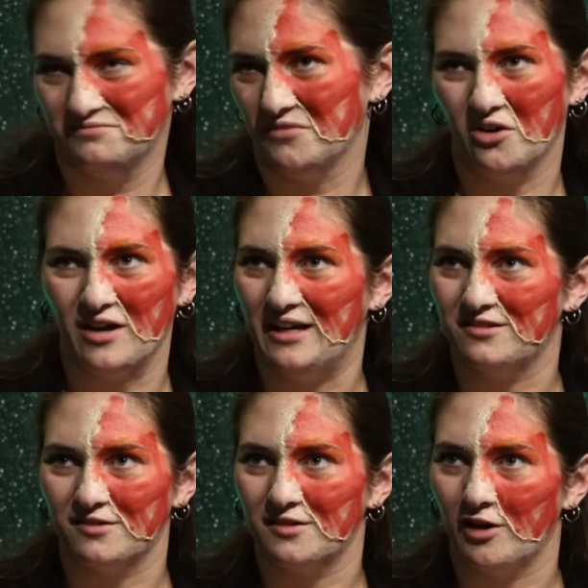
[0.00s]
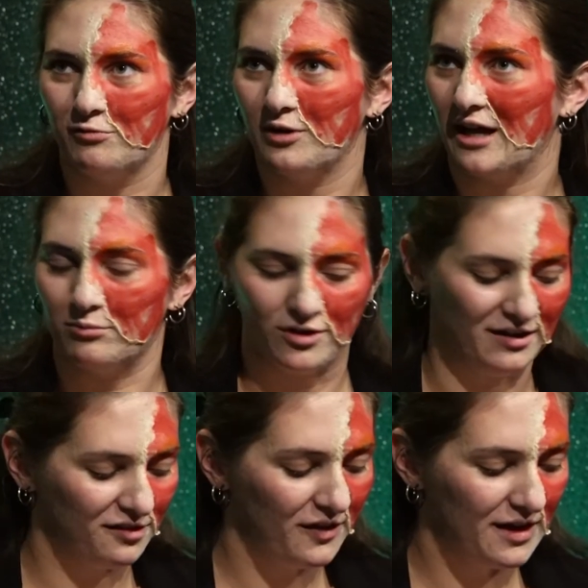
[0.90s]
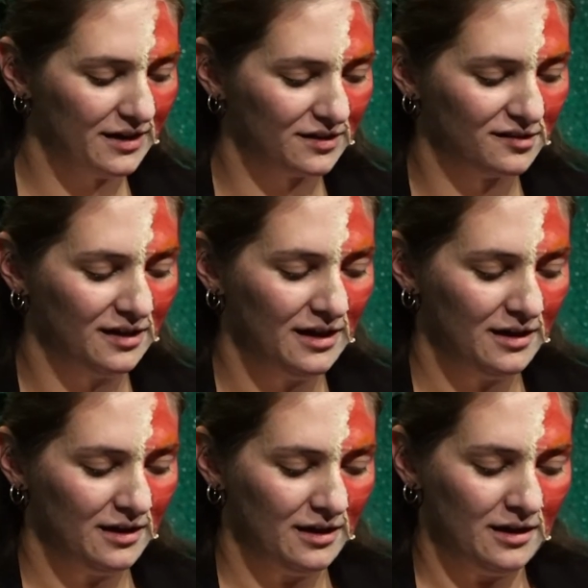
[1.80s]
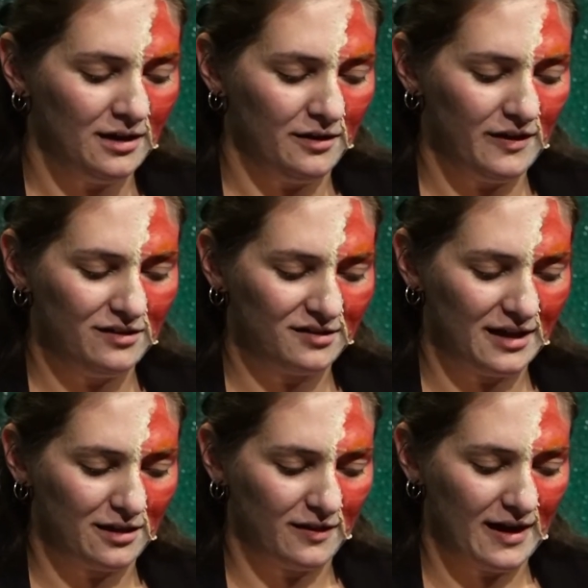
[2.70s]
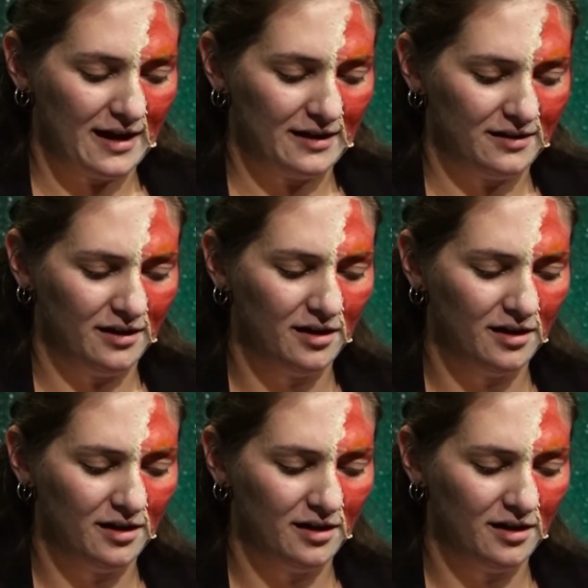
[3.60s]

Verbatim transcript: all kinds of stuff, putting on prosthetics, things like that.